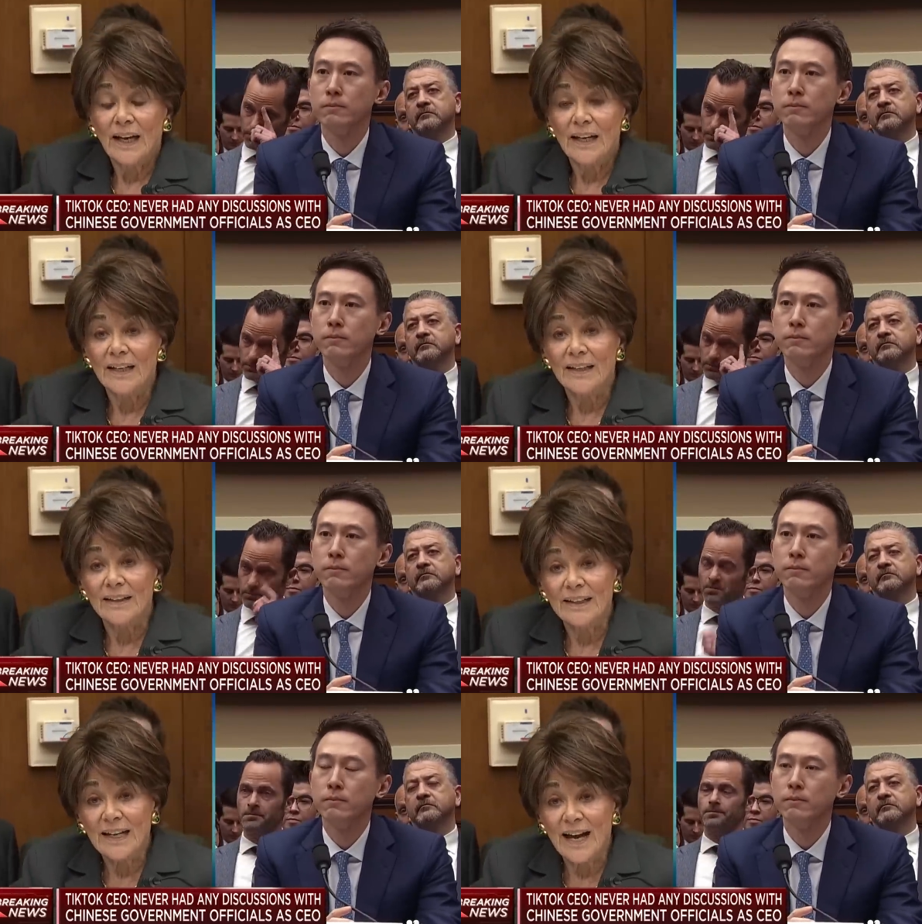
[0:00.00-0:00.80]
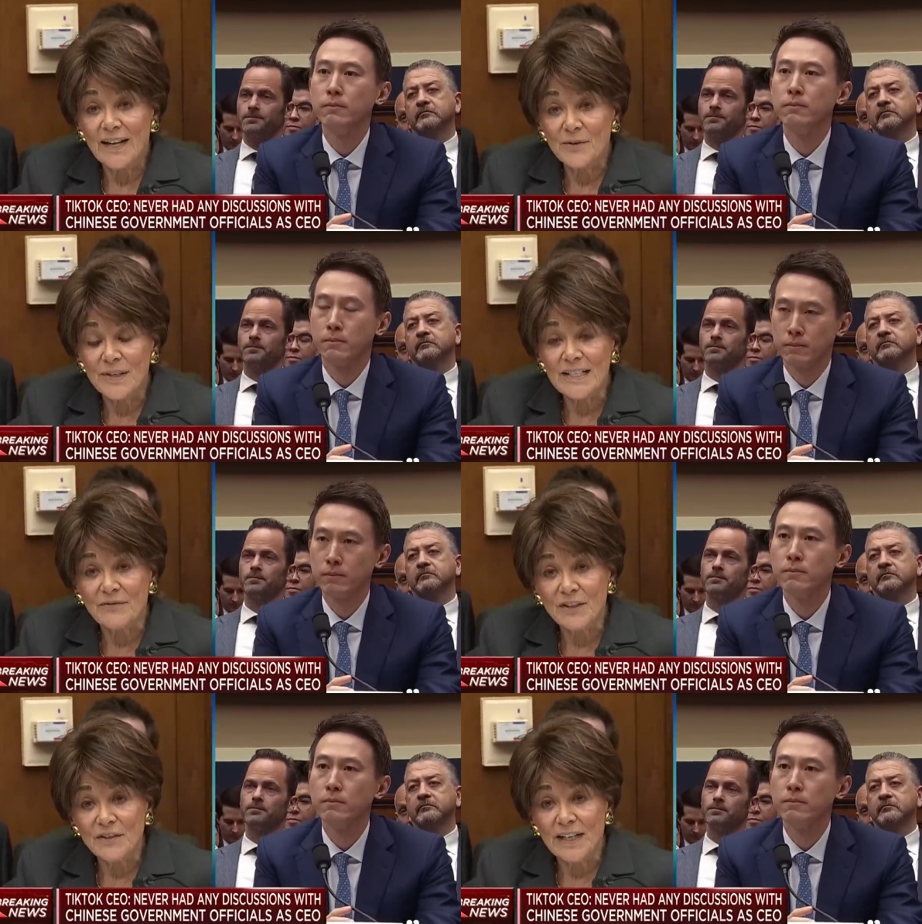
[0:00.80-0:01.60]
Speaker 1: uh, the Congress
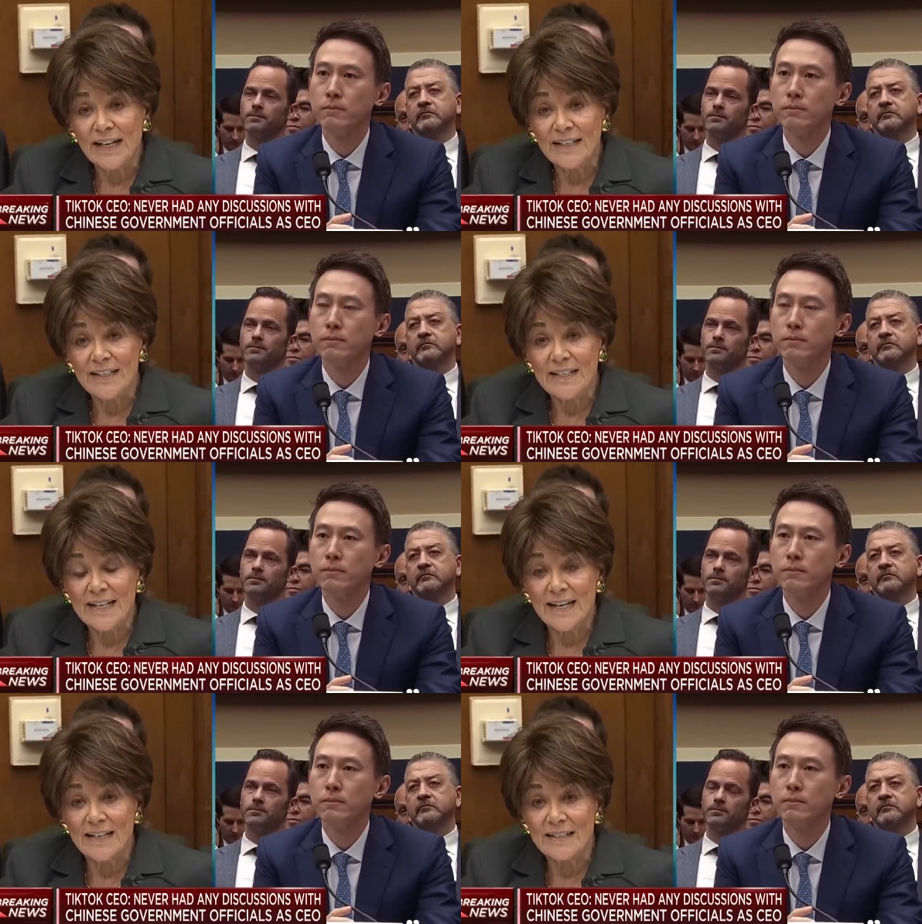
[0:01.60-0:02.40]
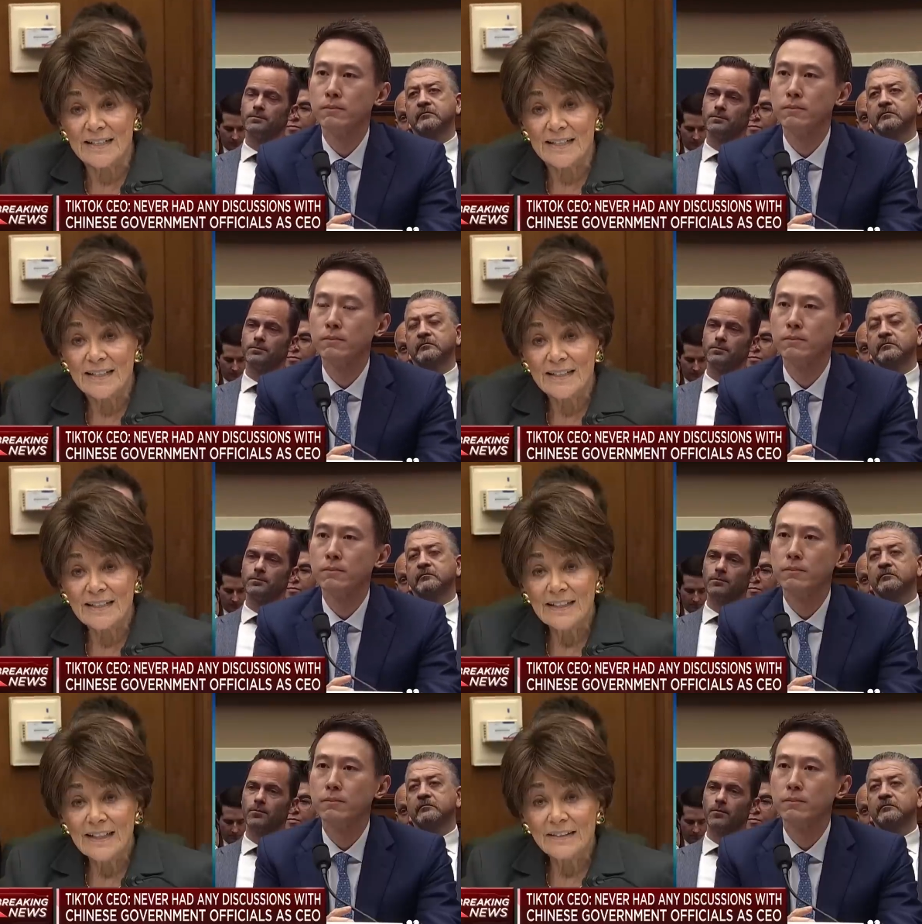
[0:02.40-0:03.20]
of the United States
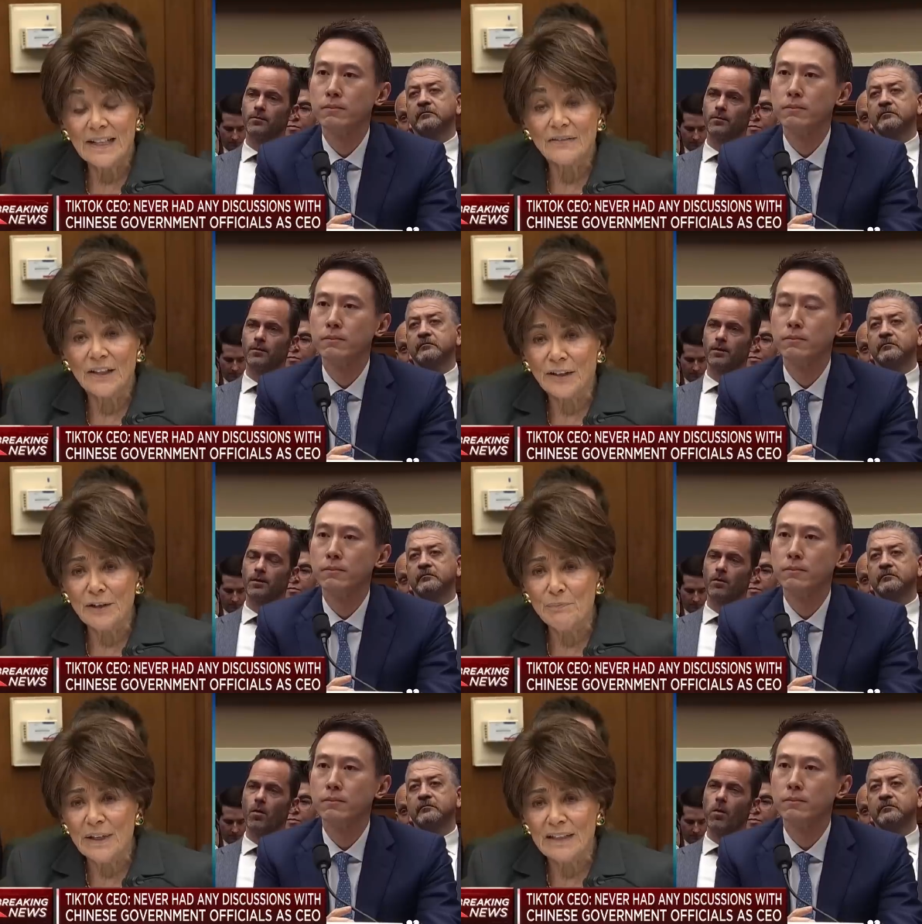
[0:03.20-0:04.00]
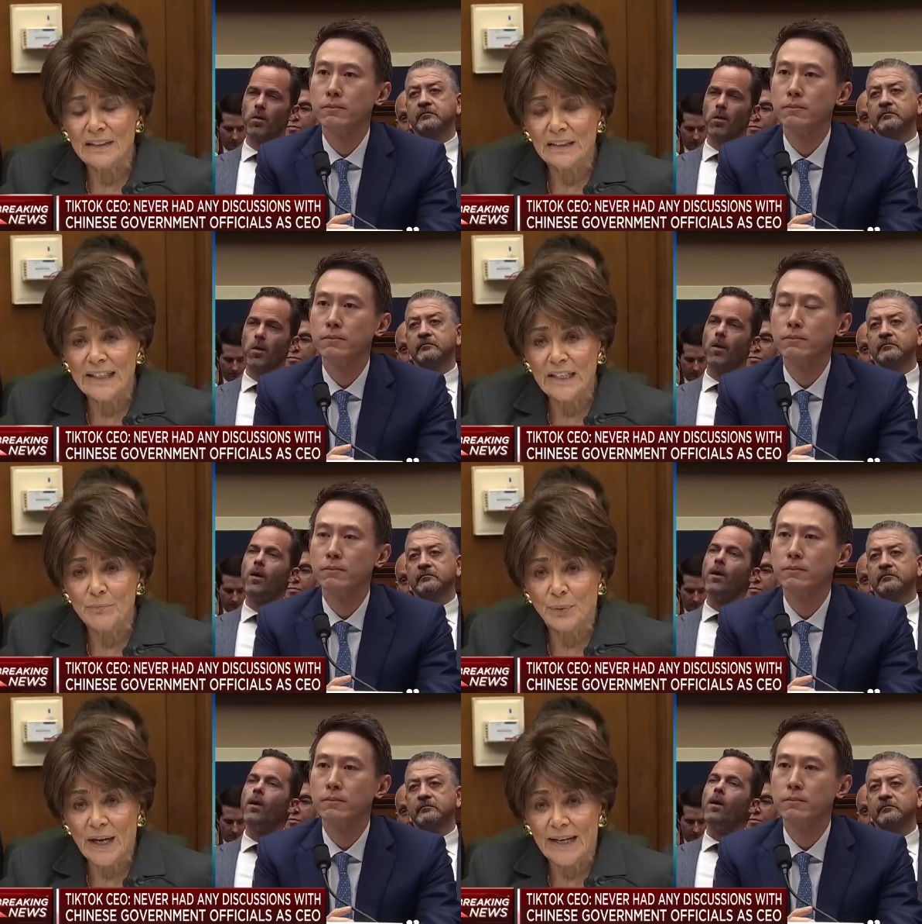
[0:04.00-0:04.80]
that there can be a clean
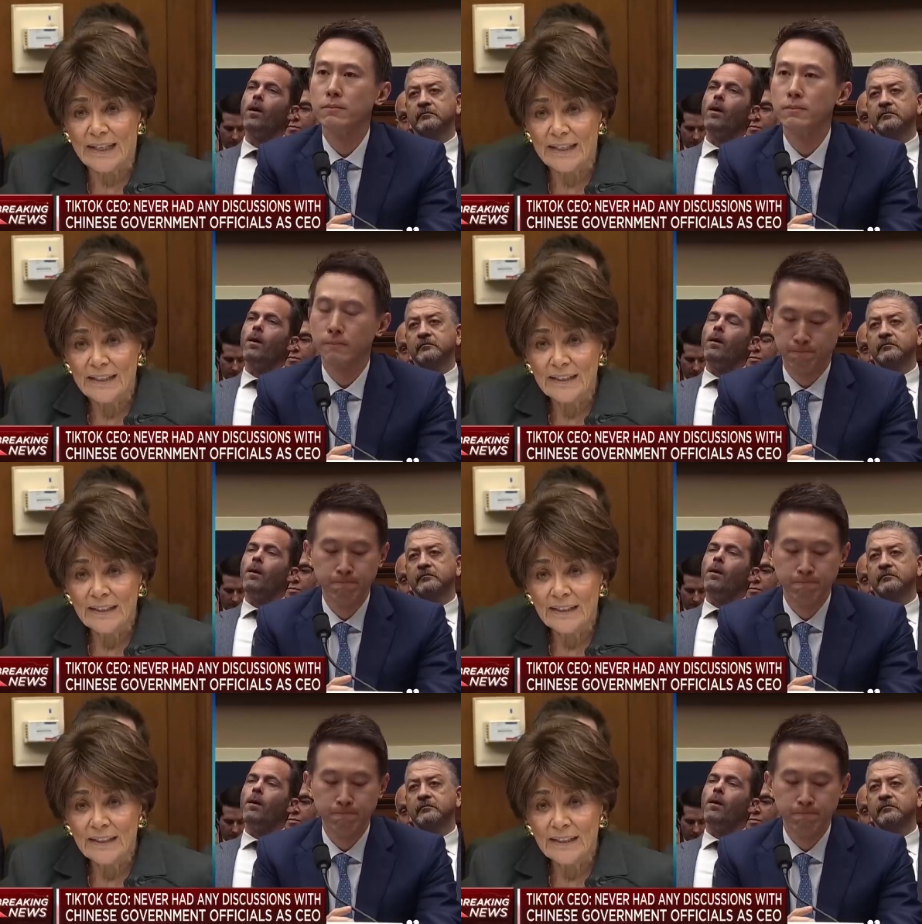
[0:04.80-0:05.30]
break?